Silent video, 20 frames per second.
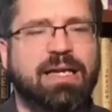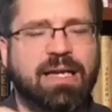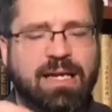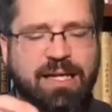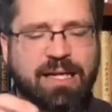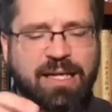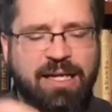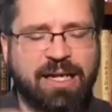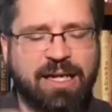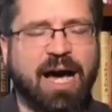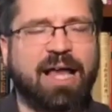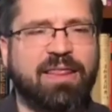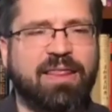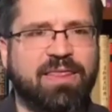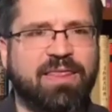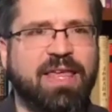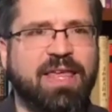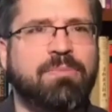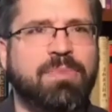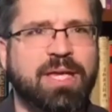got
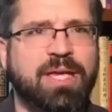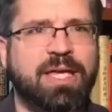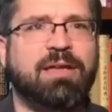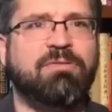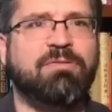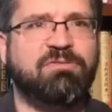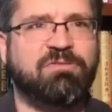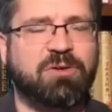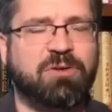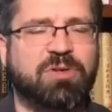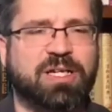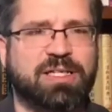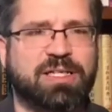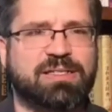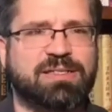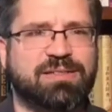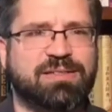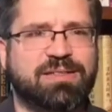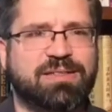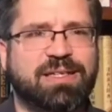them in
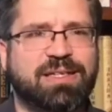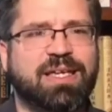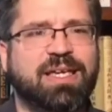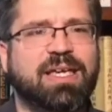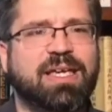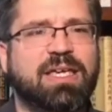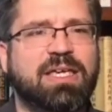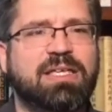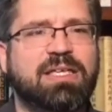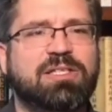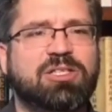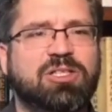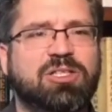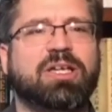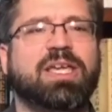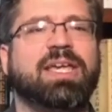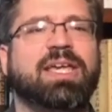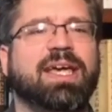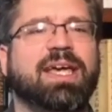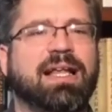focus. He's
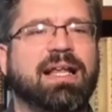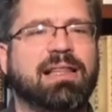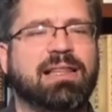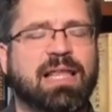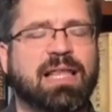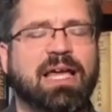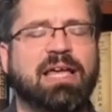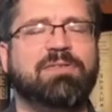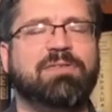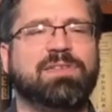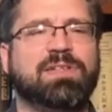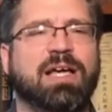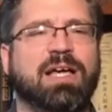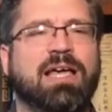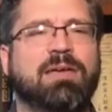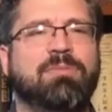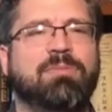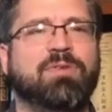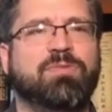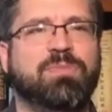looking at a
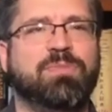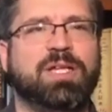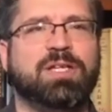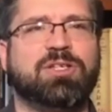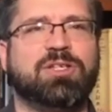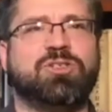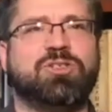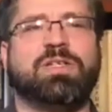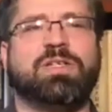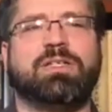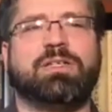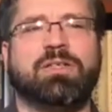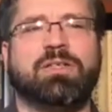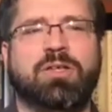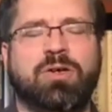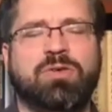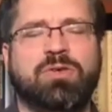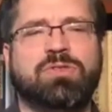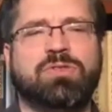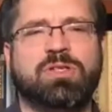lifetime of ministry to
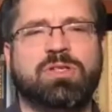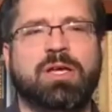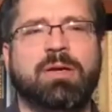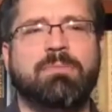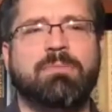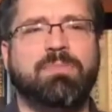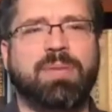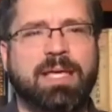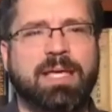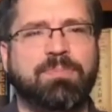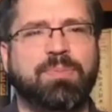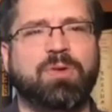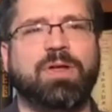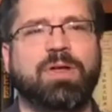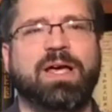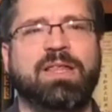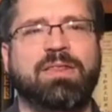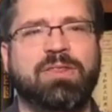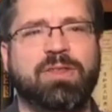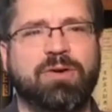those people
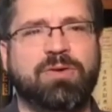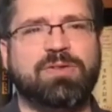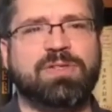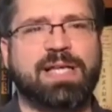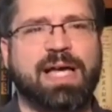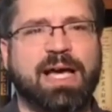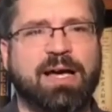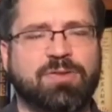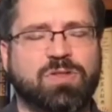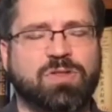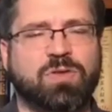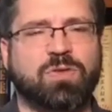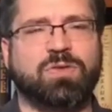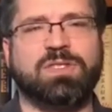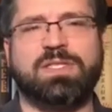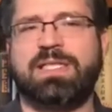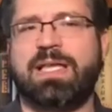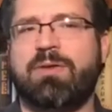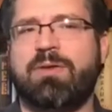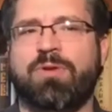and those households
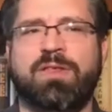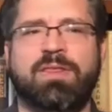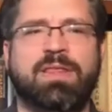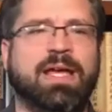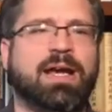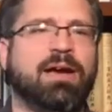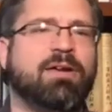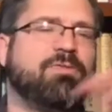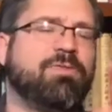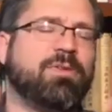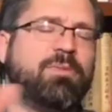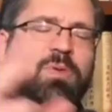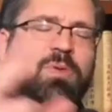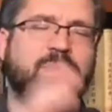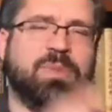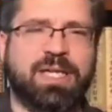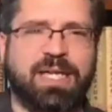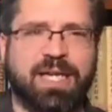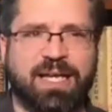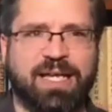that were there from the
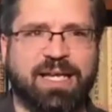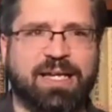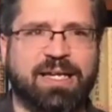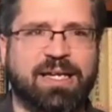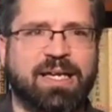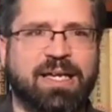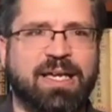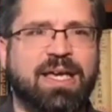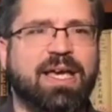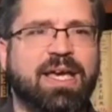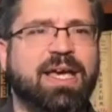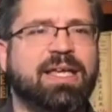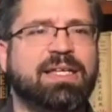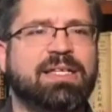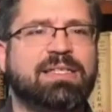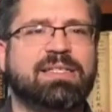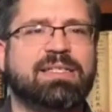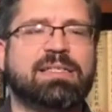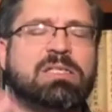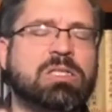beginning. And he
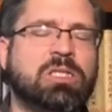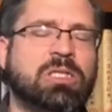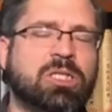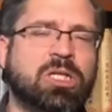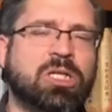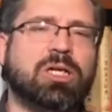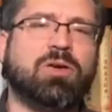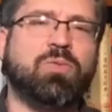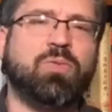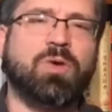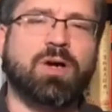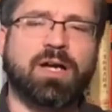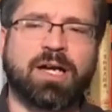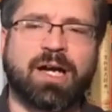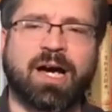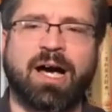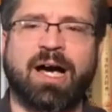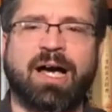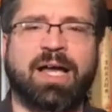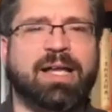says, look what
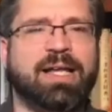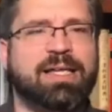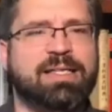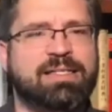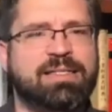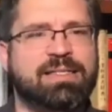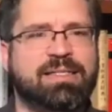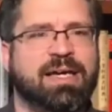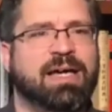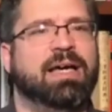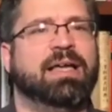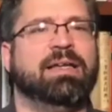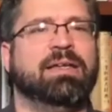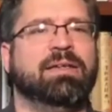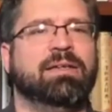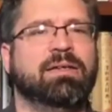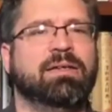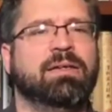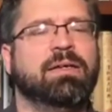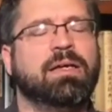God has done.
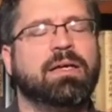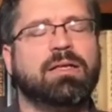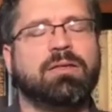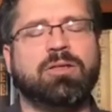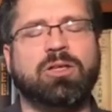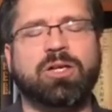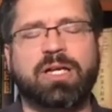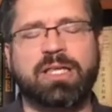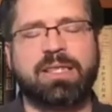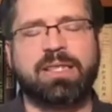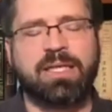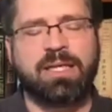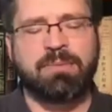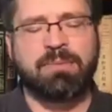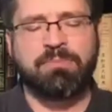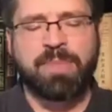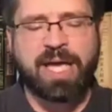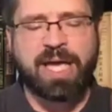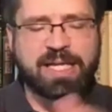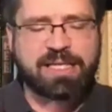Look at the
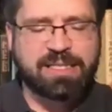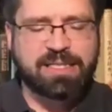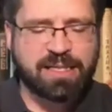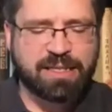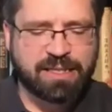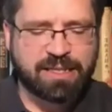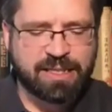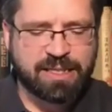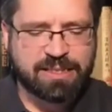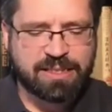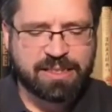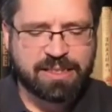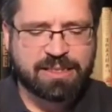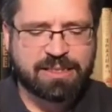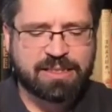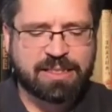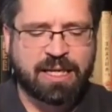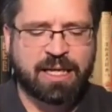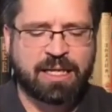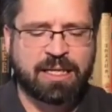amazing things he has
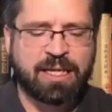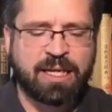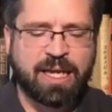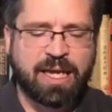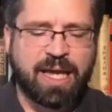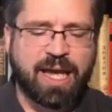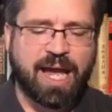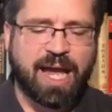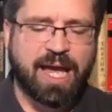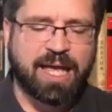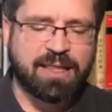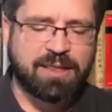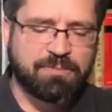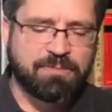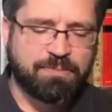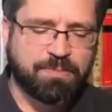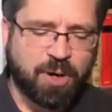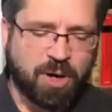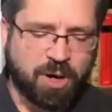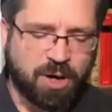done. And the
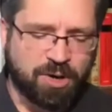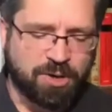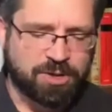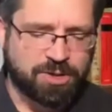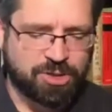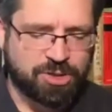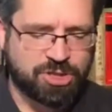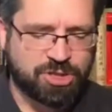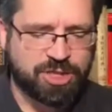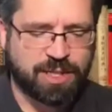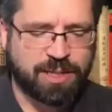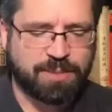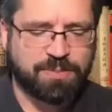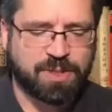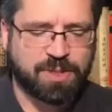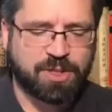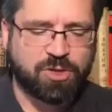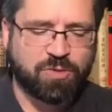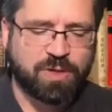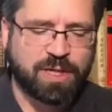partnership, the
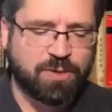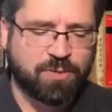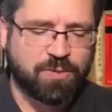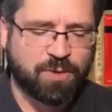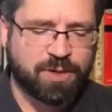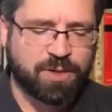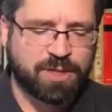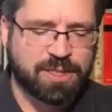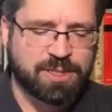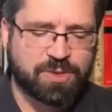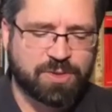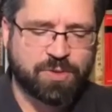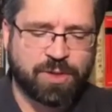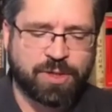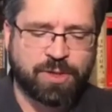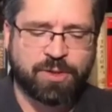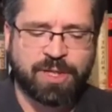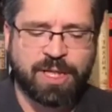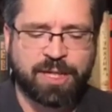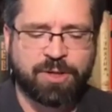Greek word is
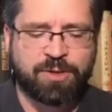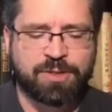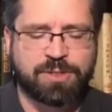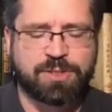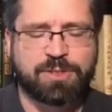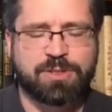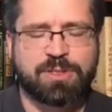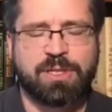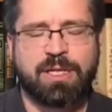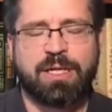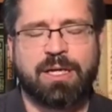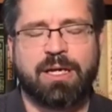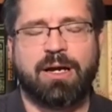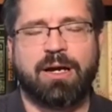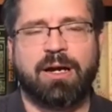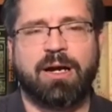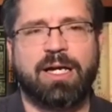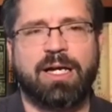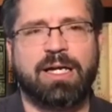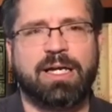koinonios,
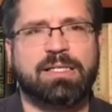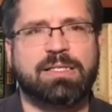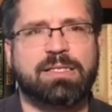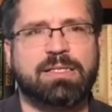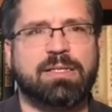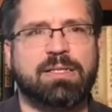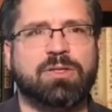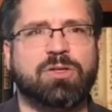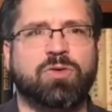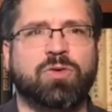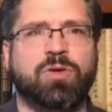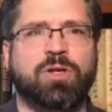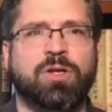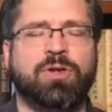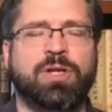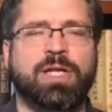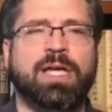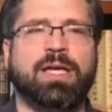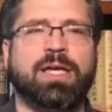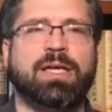all right? It's
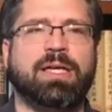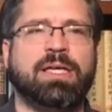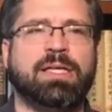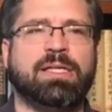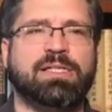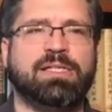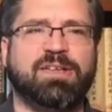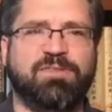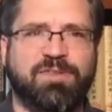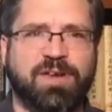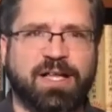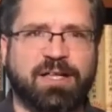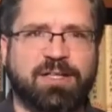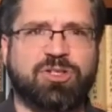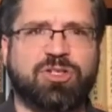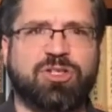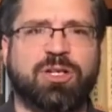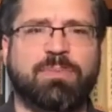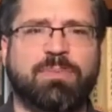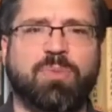koinonia is
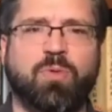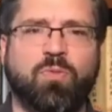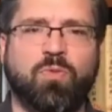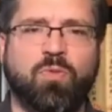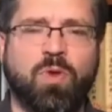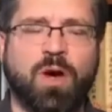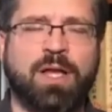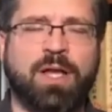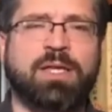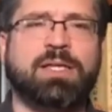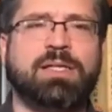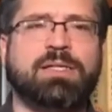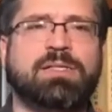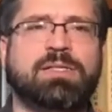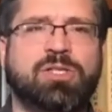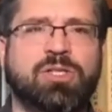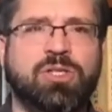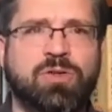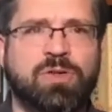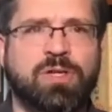fellowship, oneness,
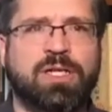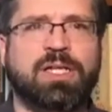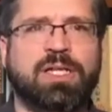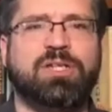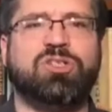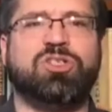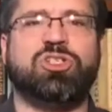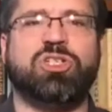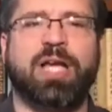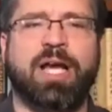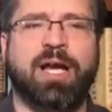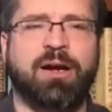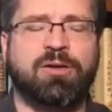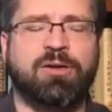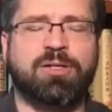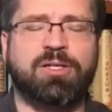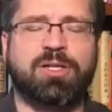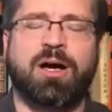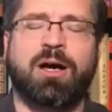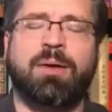unity,
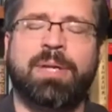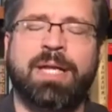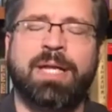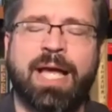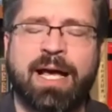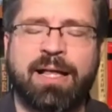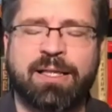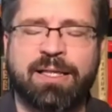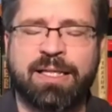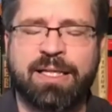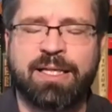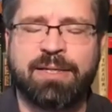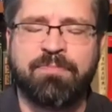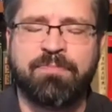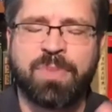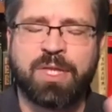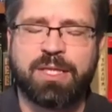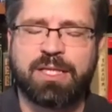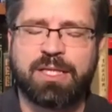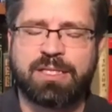shared commonality,
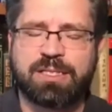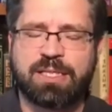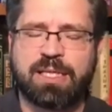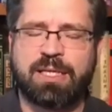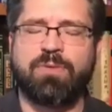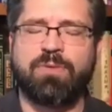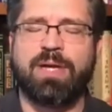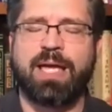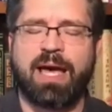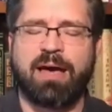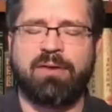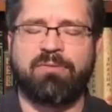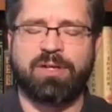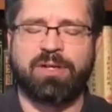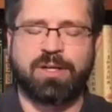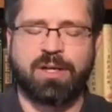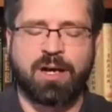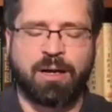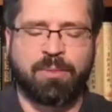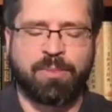this thing we have in
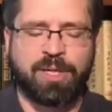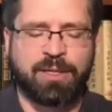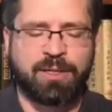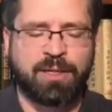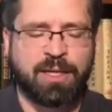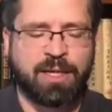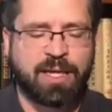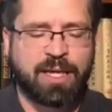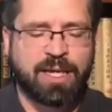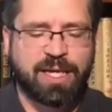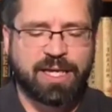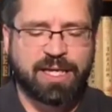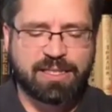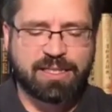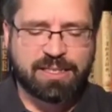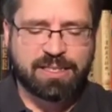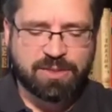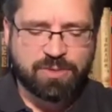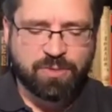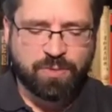common. He
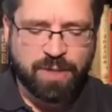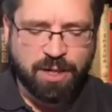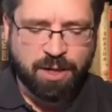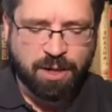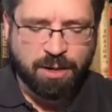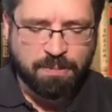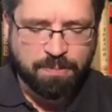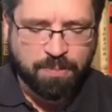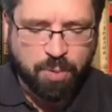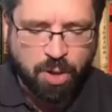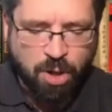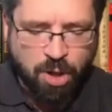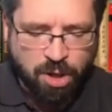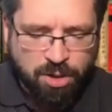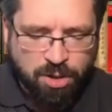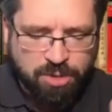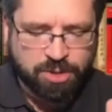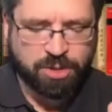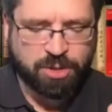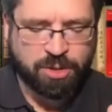says, we are
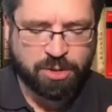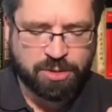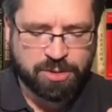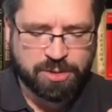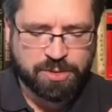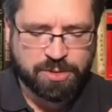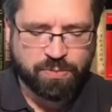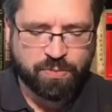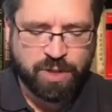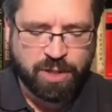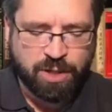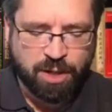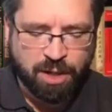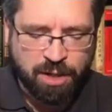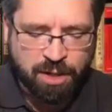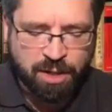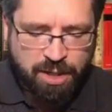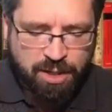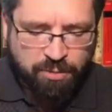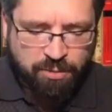partners. We are
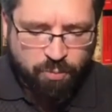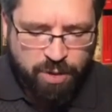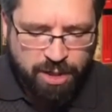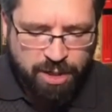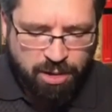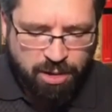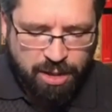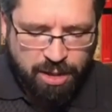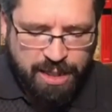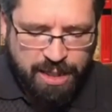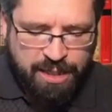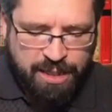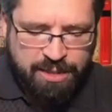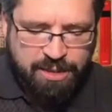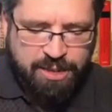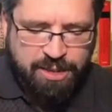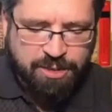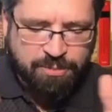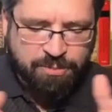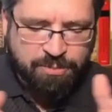in
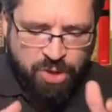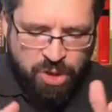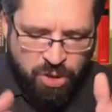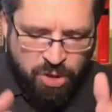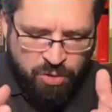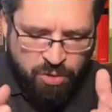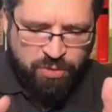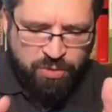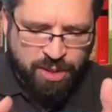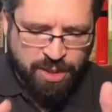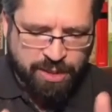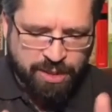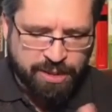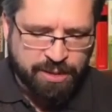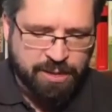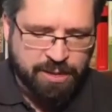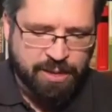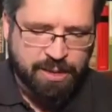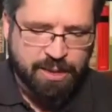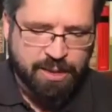
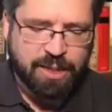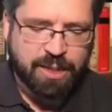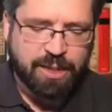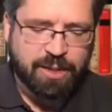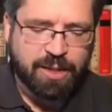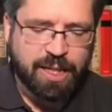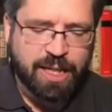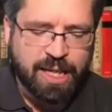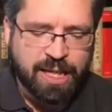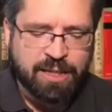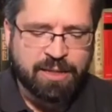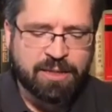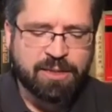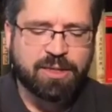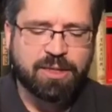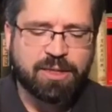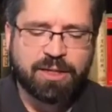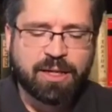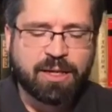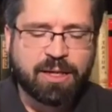communion in
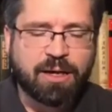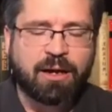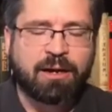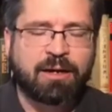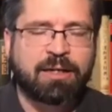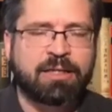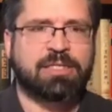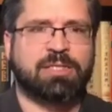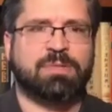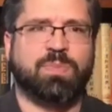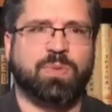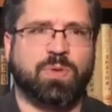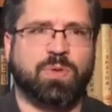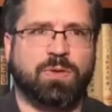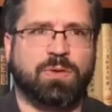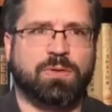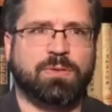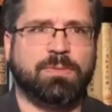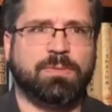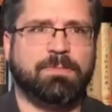the
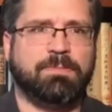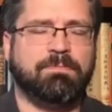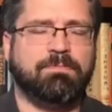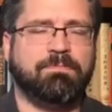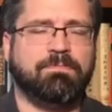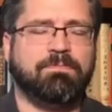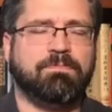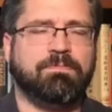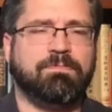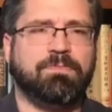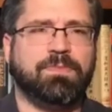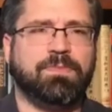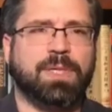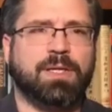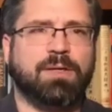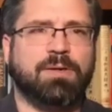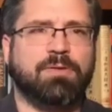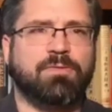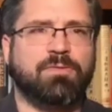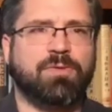gospel
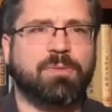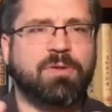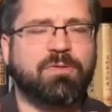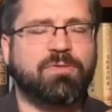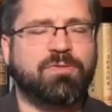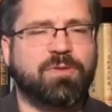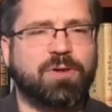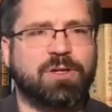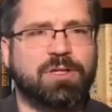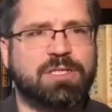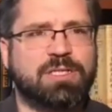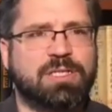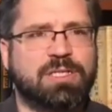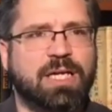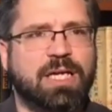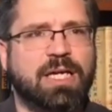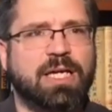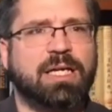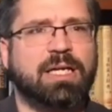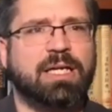from the first
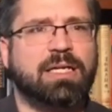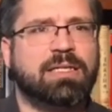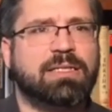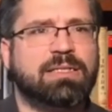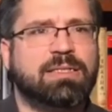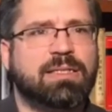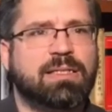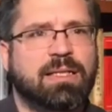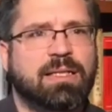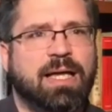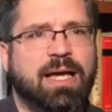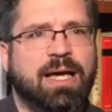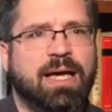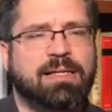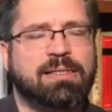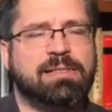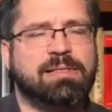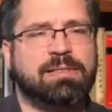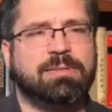day to the last.